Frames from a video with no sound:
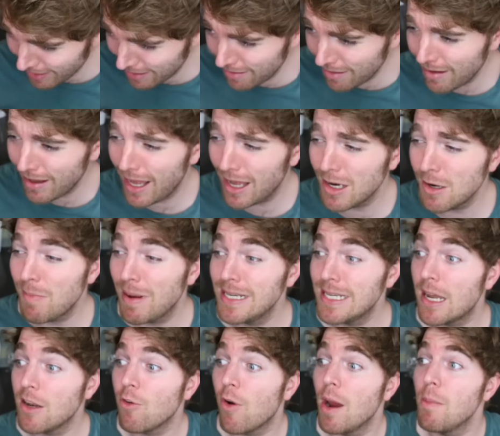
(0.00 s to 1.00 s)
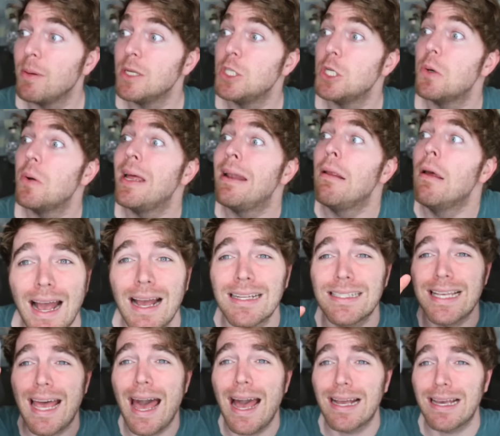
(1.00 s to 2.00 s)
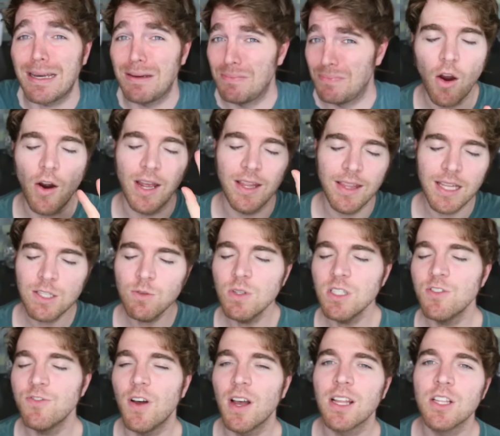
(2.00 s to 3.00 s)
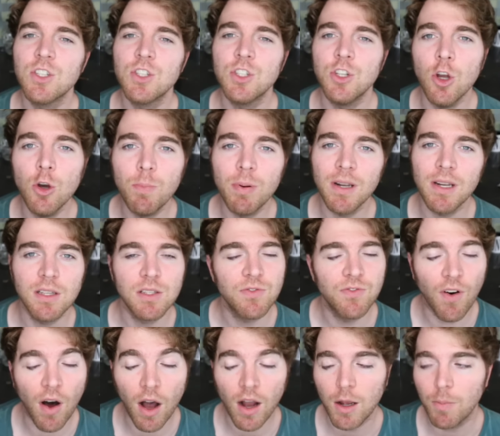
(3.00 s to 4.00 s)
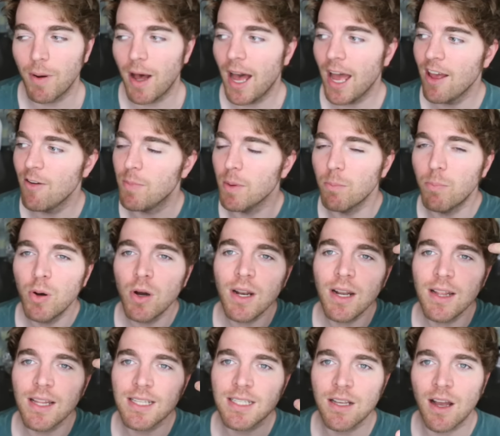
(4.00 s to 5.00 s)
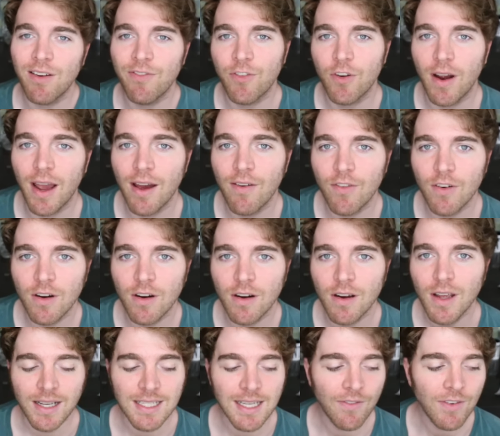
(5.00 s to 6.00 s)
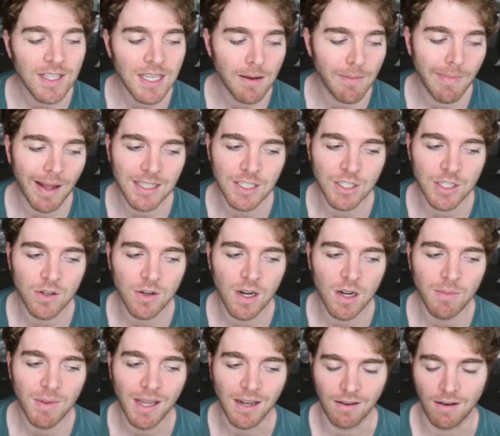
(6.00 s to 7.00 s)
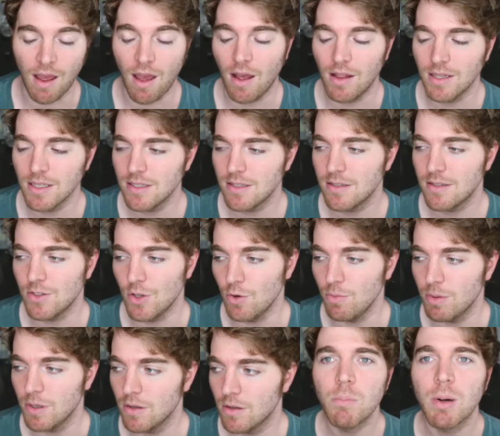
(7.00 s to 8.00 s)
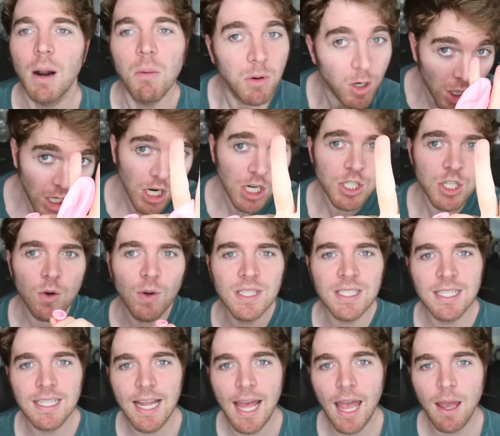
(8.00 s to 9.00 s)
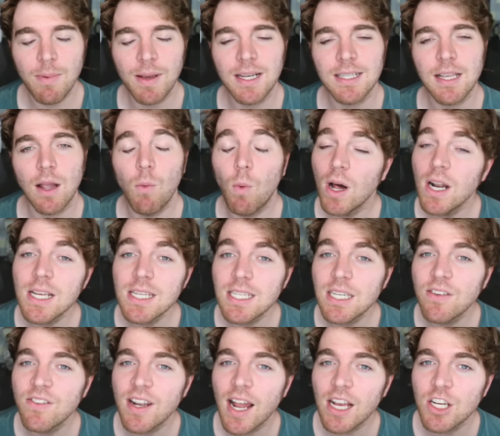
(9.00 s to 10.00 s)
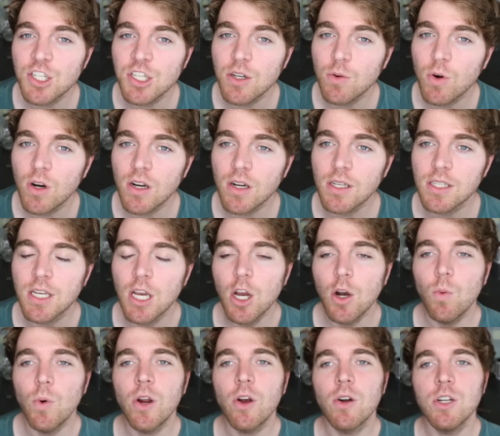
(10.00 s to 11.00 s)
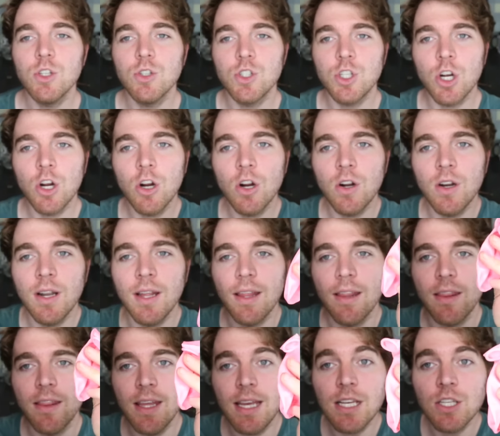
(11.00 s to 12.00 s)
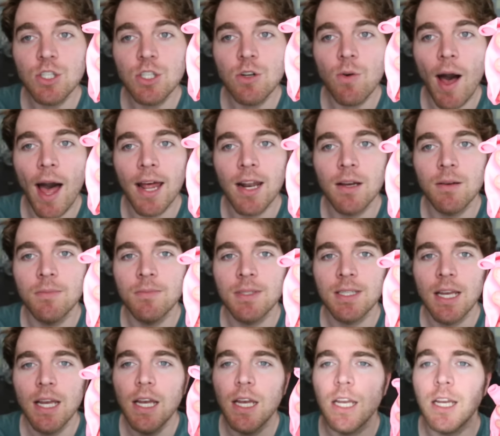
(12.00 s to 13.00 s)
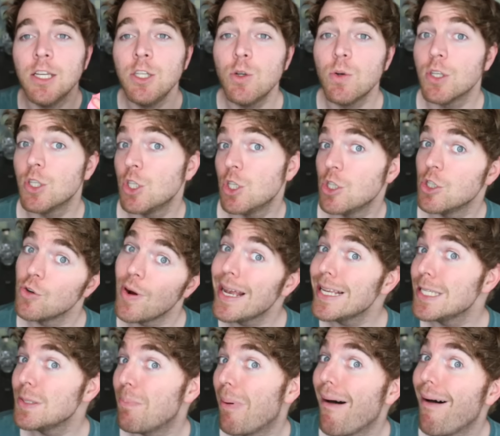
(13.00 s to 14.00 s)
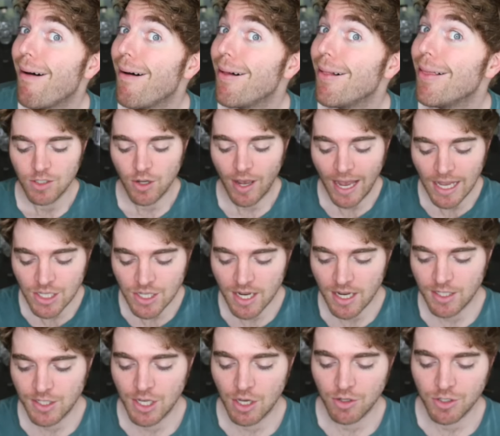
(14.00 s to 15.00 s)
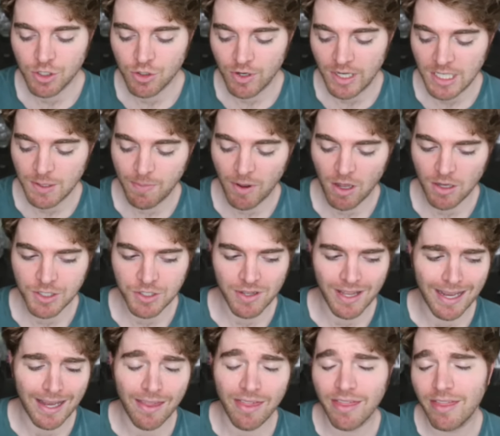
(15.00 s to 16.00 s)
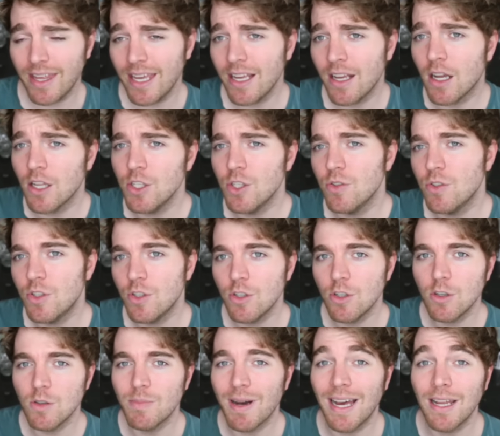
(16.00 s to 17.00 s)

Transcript: Oh, how did my dead grandpa do it? Zach. All right, this one's fucking stupid as fuck, but I have been putting this off forever because every time I'm about to do it, I'm like, nah, this is stupid. But I'm gonna do it today because I wanna see if it actually works. We're going to turn these two items into a stress ball. So as you guys know, stress balls are like a thing on YouTube.